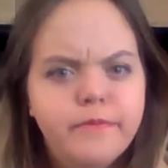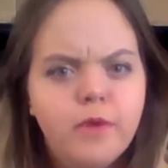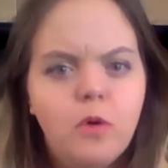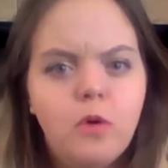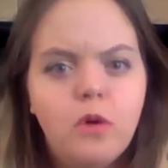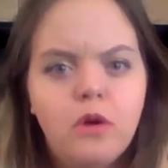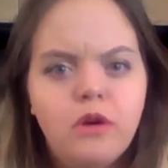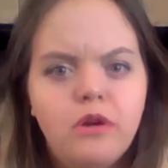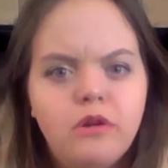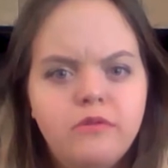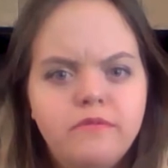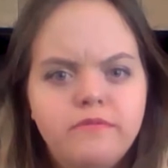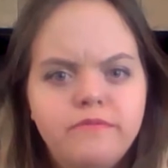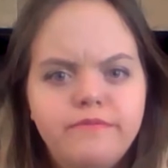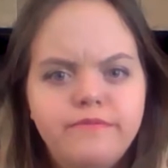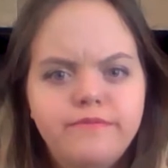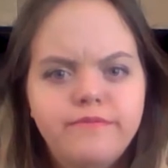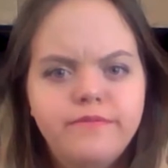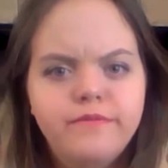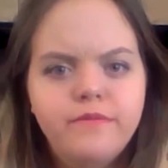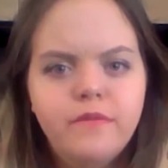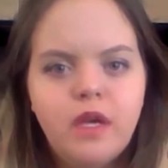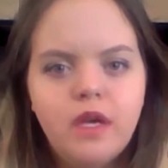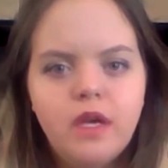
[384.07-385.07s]
Or,
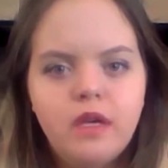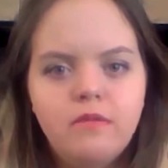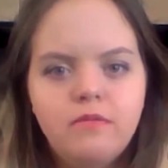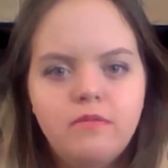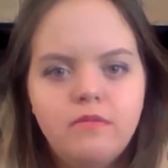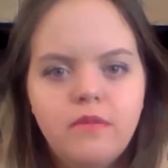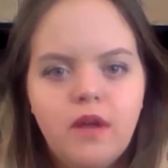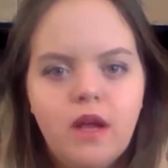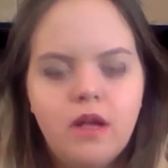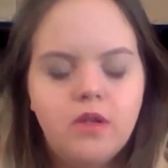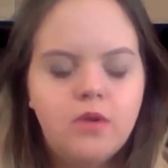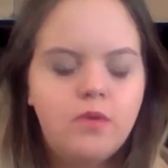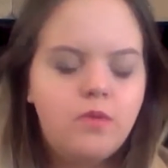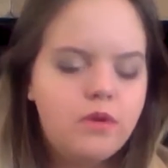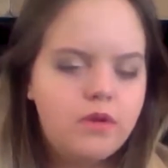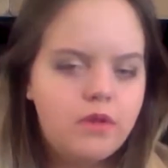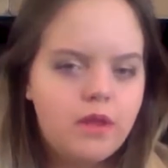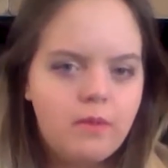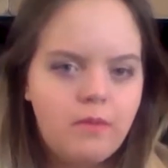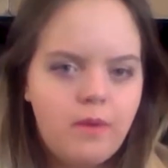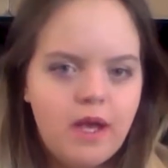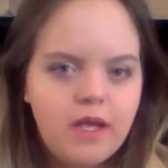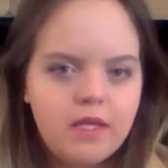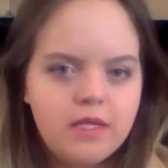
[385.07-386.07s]
like, not to where
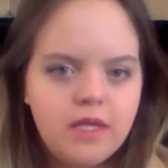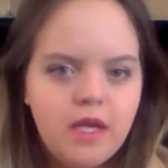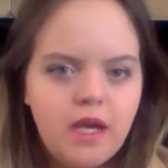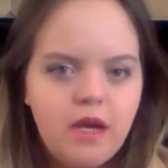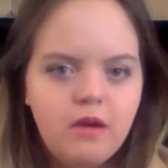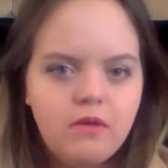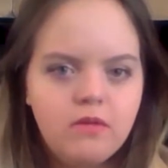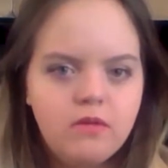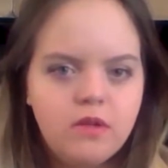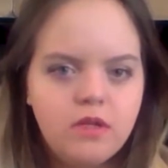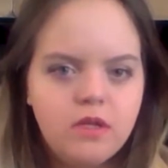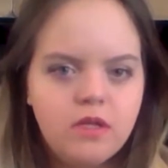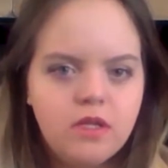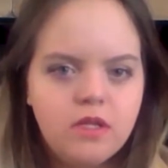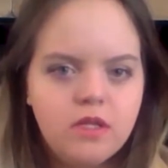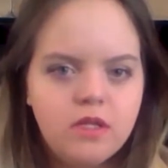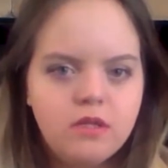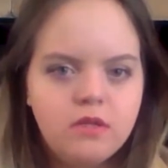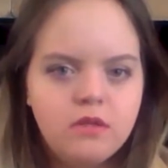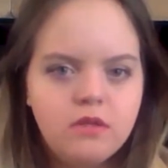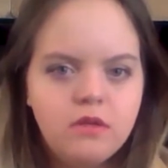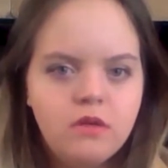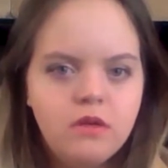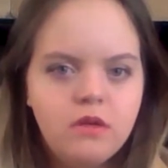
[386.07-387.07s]
they pass out, at
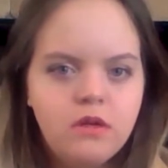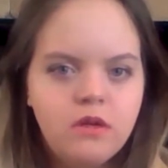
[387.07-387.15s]
least.